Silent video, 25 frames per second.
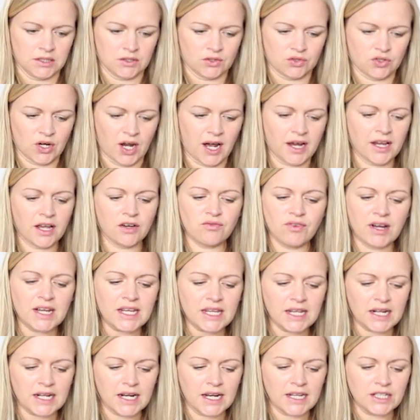Try a
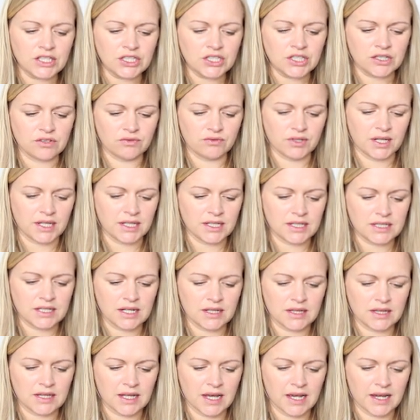regulation race.
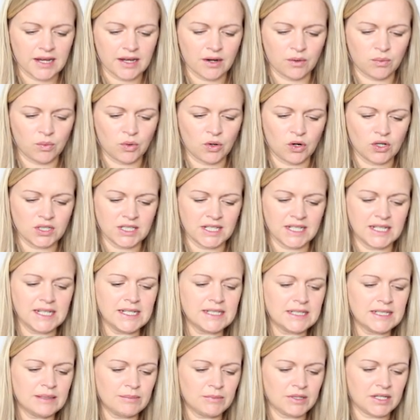They award
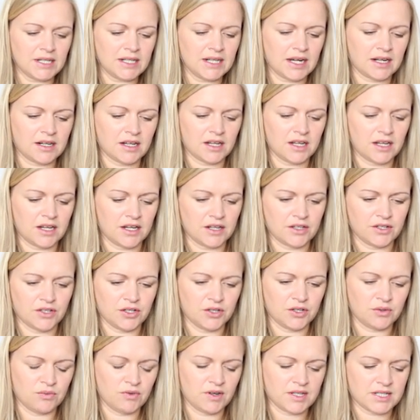easy money and earn
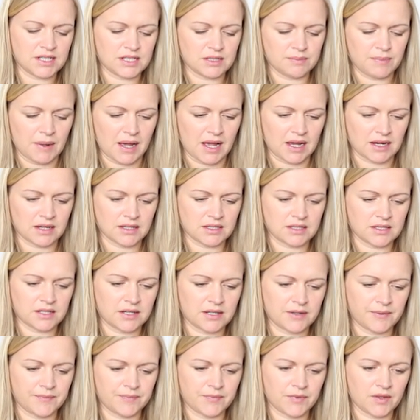you
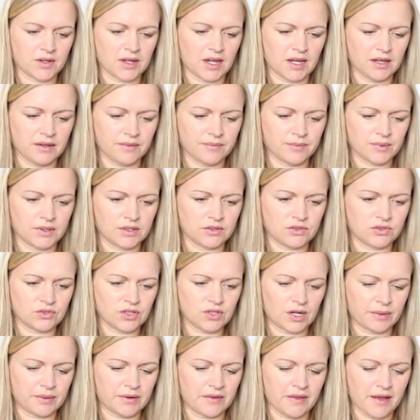respect. Okay, we'll
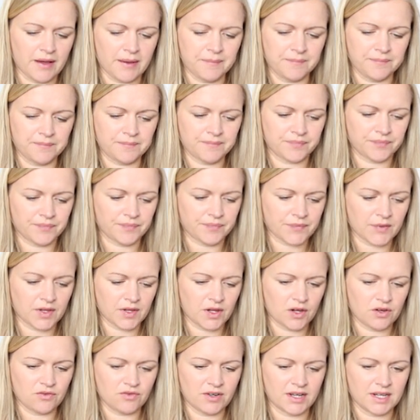try one of them.
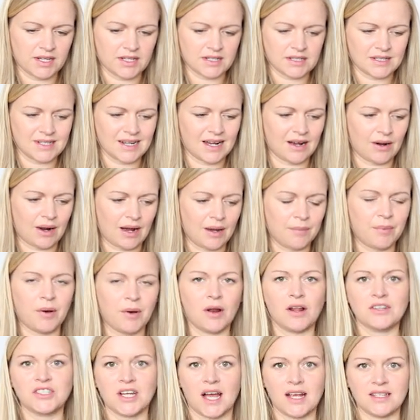Go race. Now, I
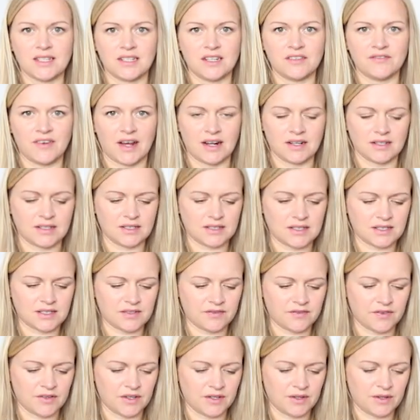apologise in
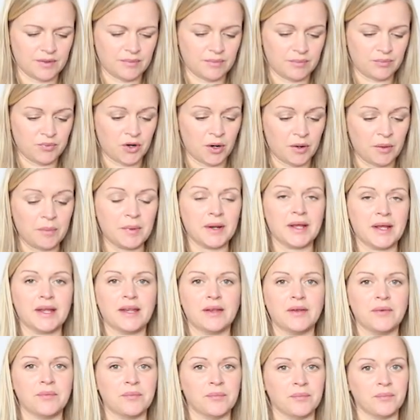advance for
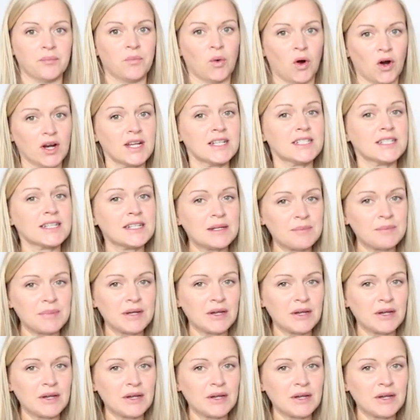probably what is going to